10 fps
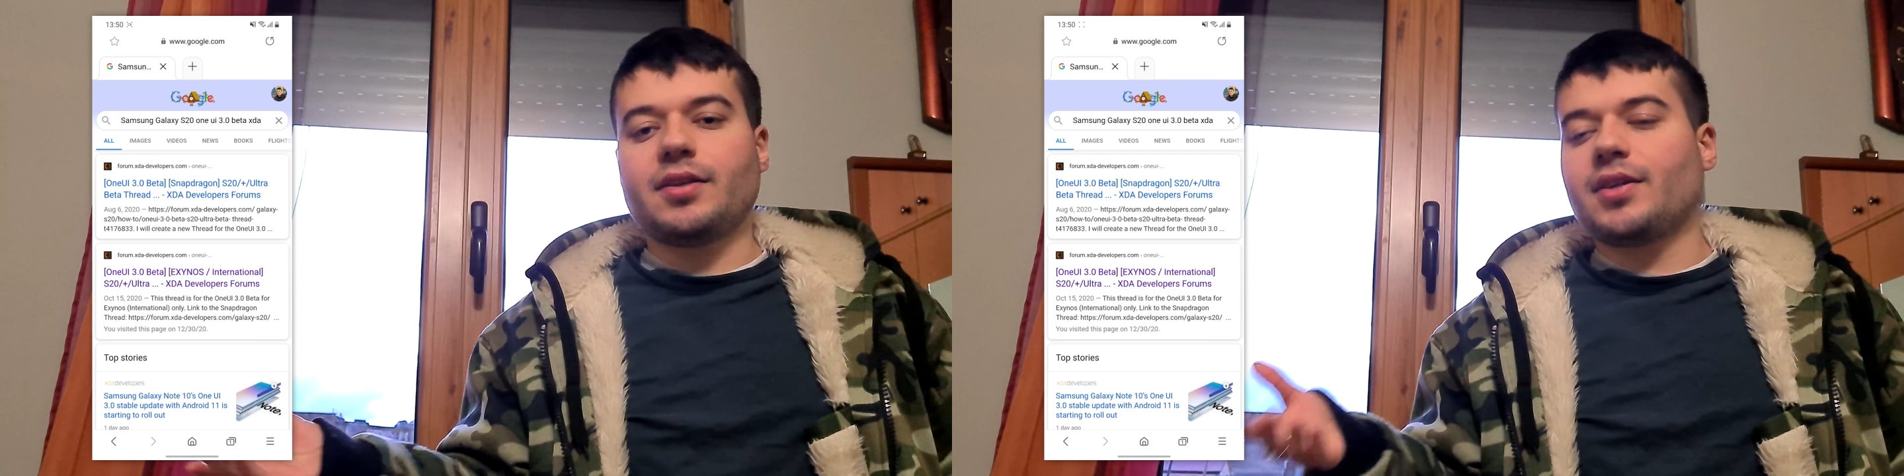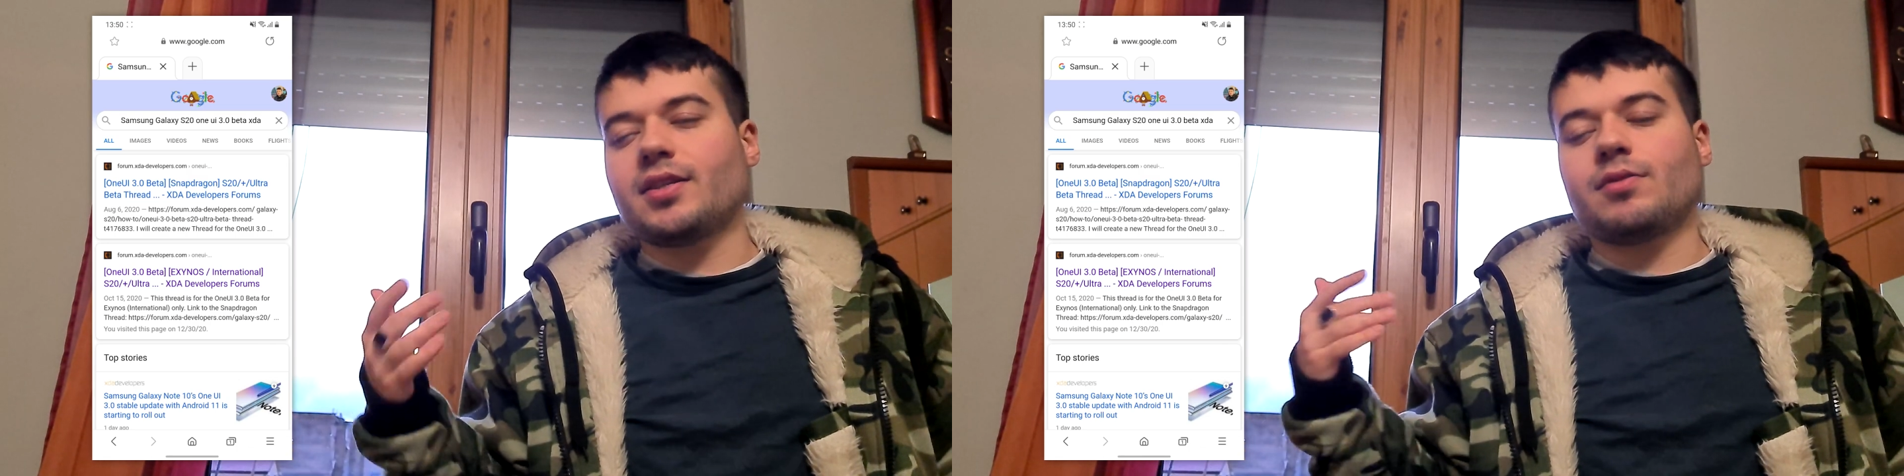
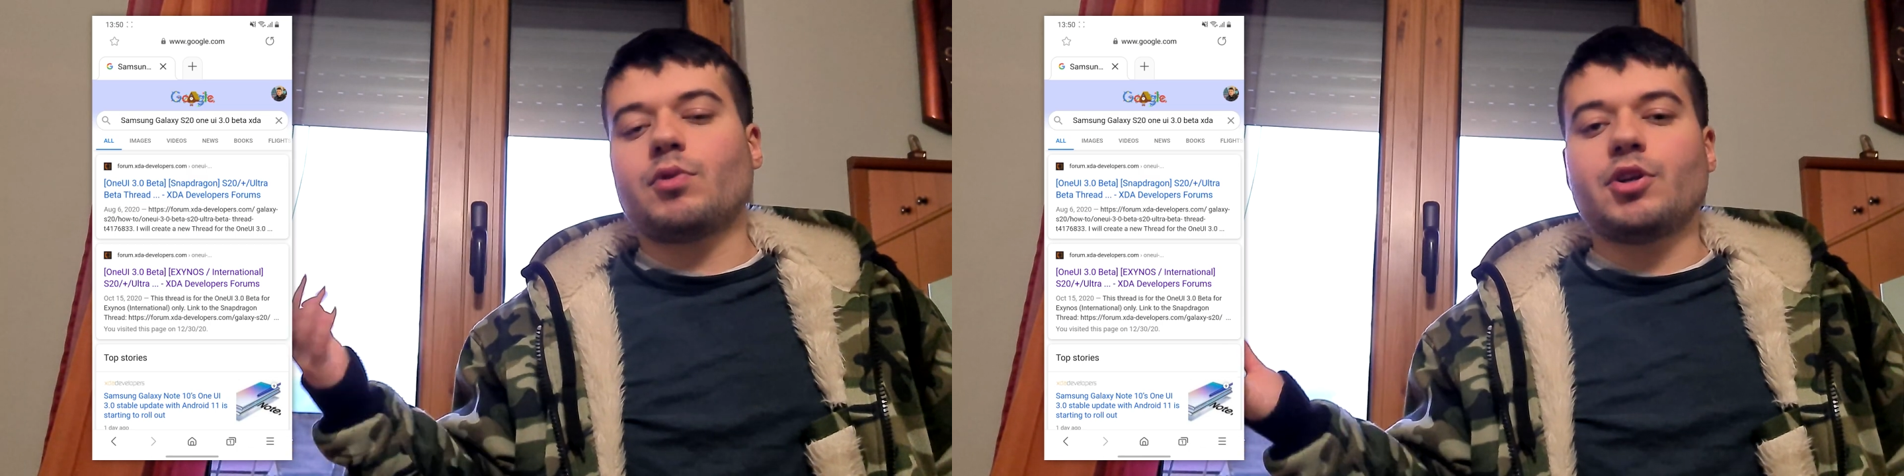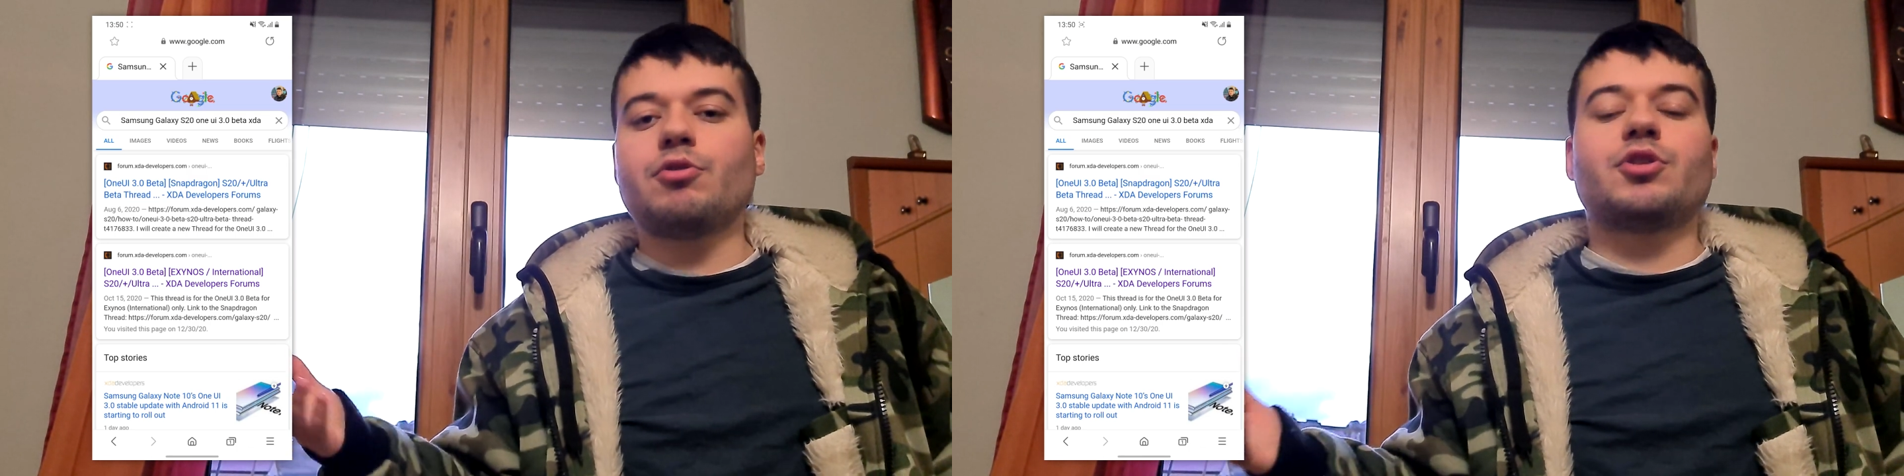that's
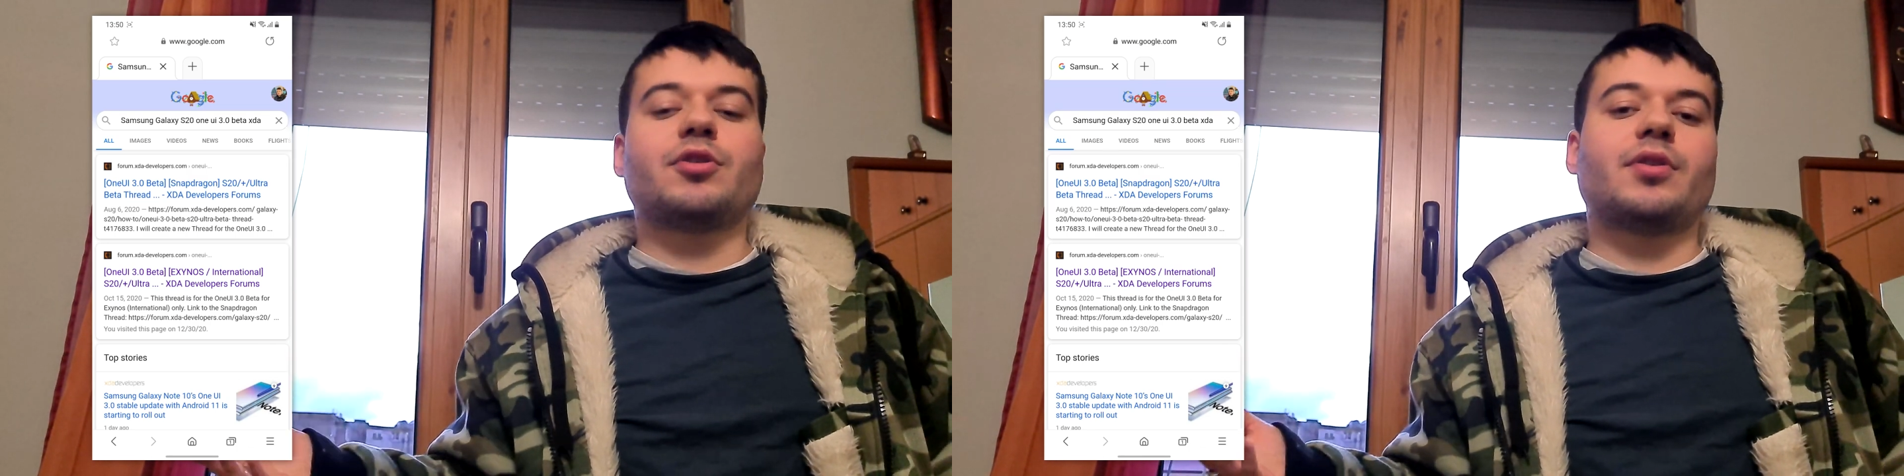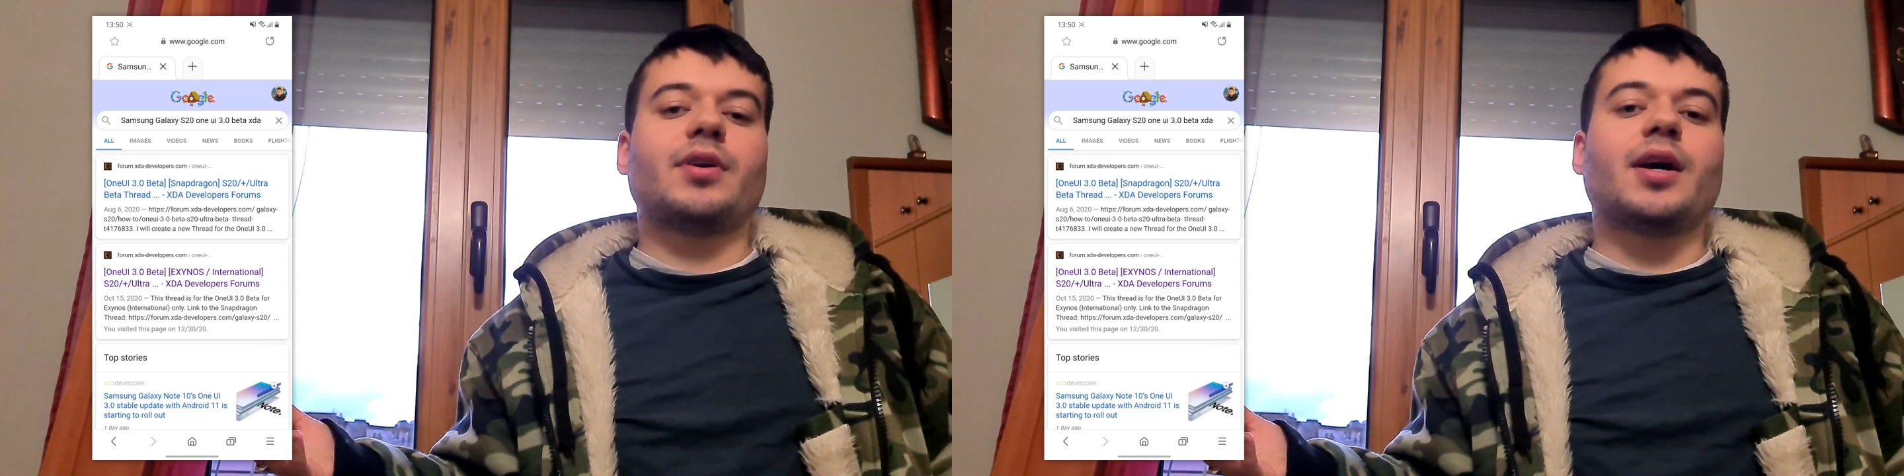where
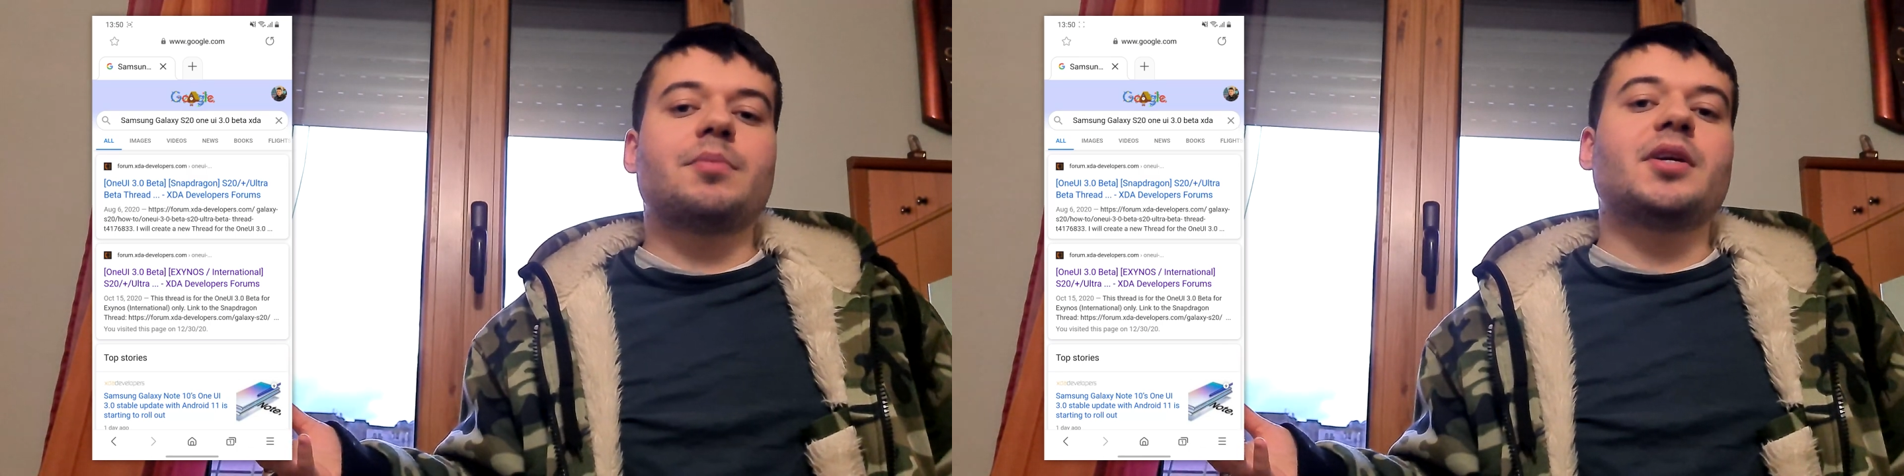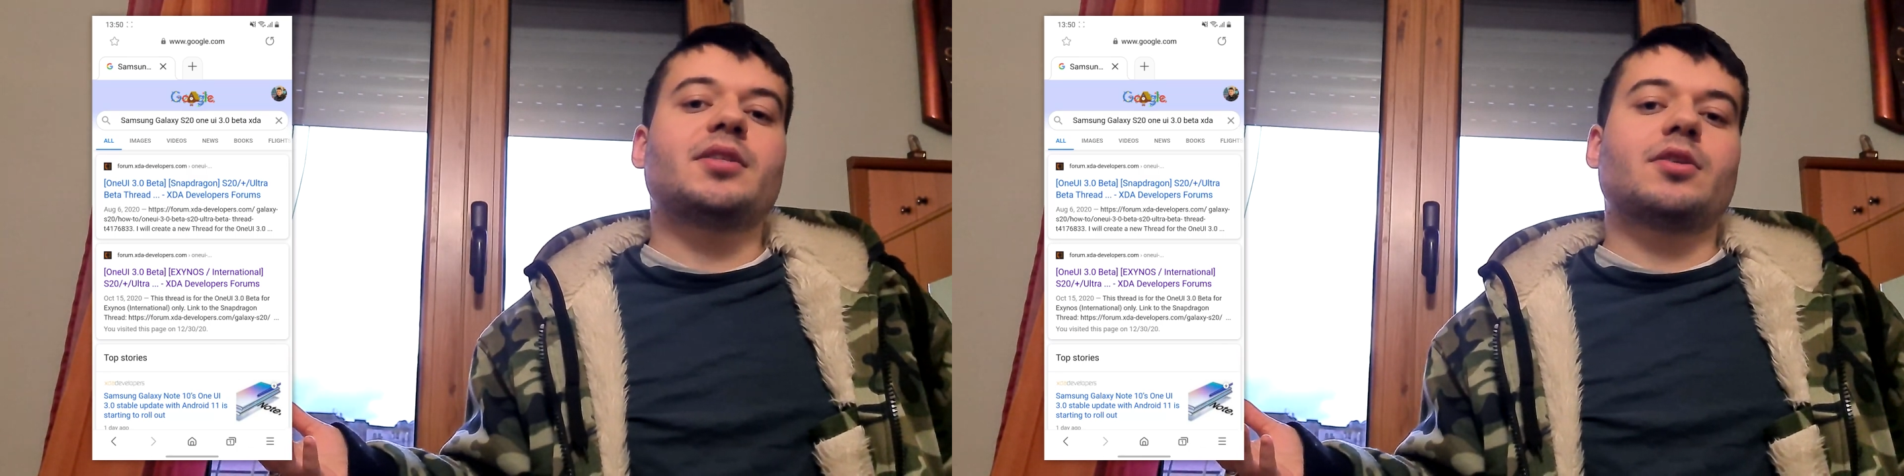usually the
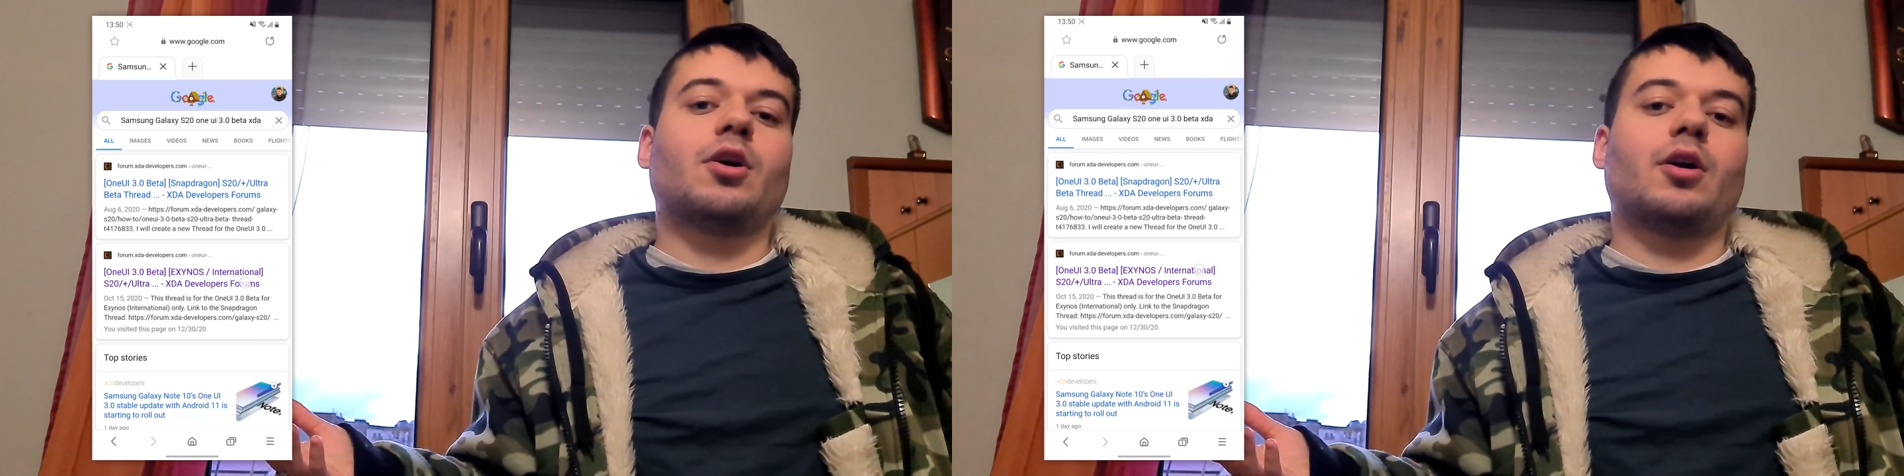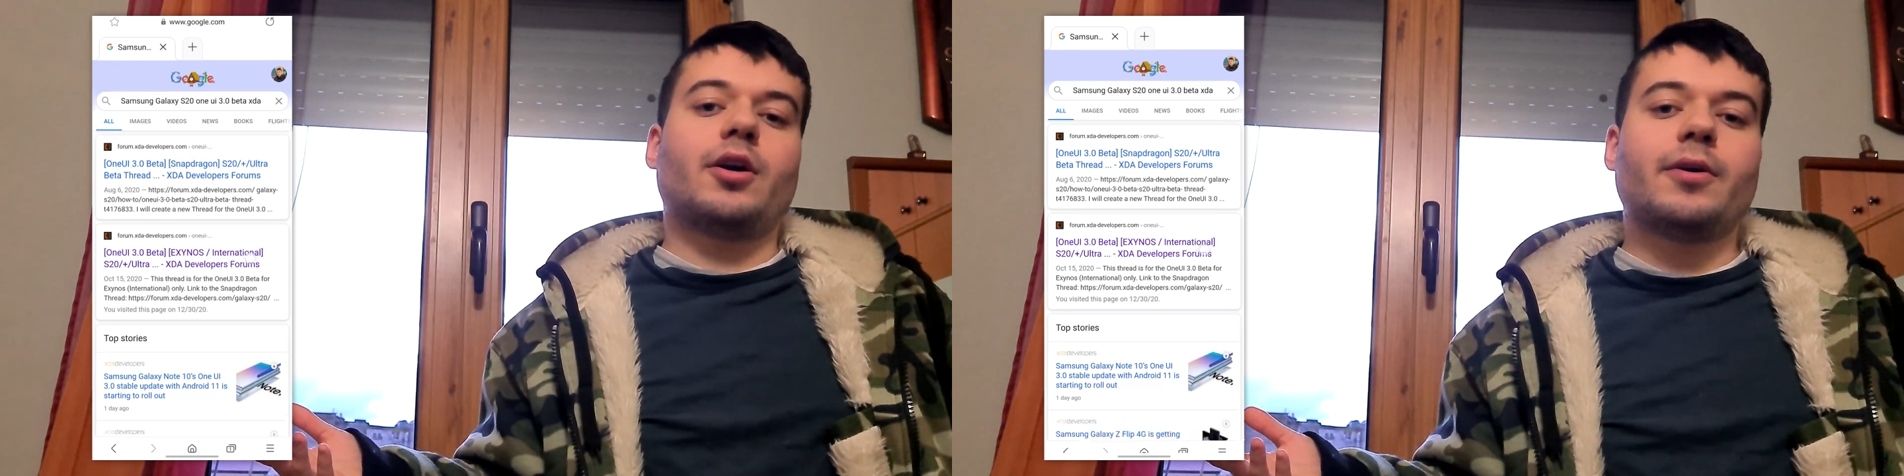updates
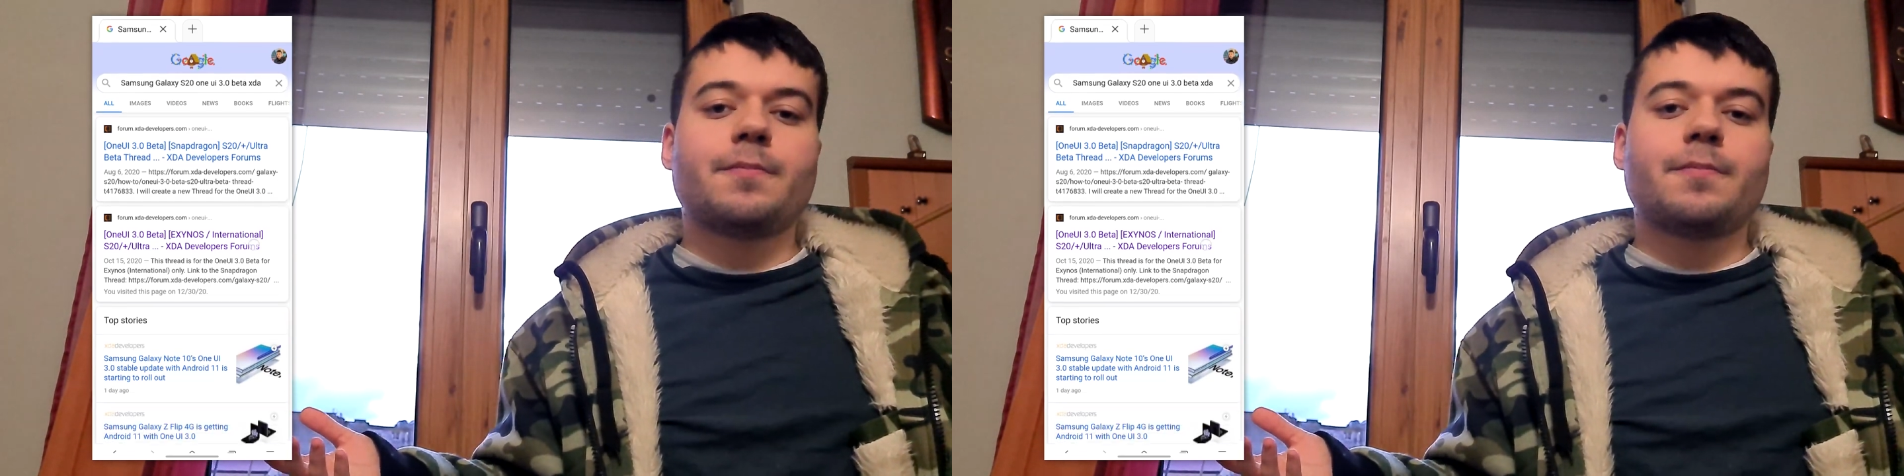are.